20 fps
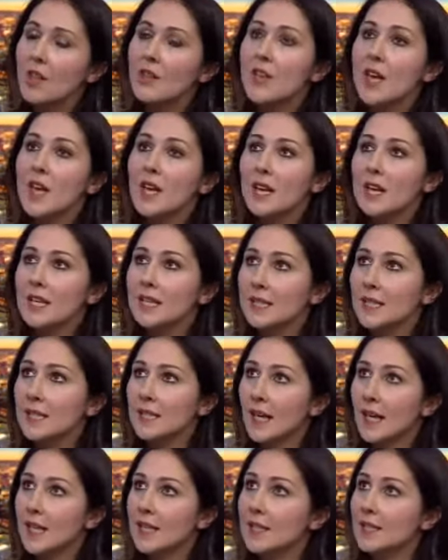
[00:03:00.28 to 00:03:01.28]
There is a
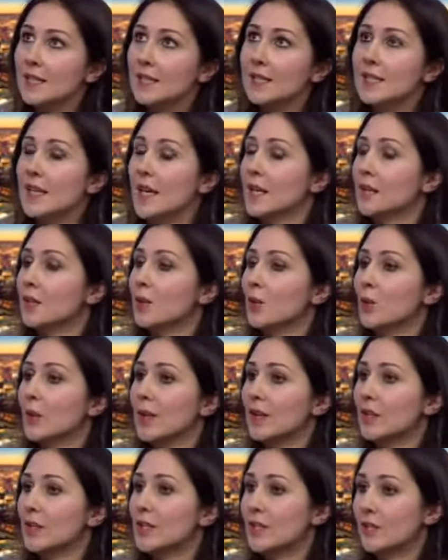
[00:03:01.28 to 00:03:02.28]
case to saying that
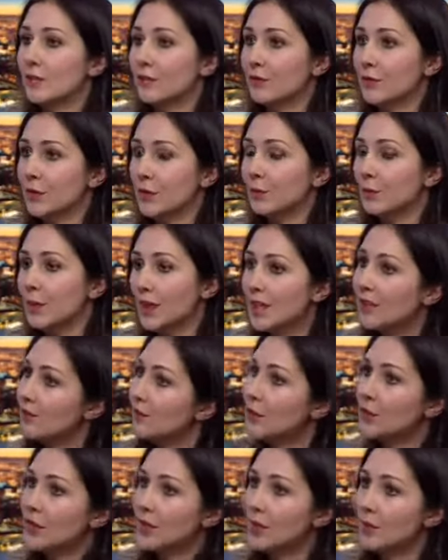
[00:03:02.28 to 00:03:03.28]
we are different, but if
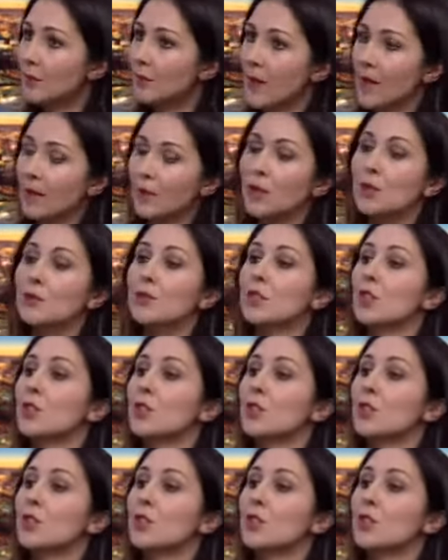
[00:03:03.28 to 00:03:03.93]
you think about who's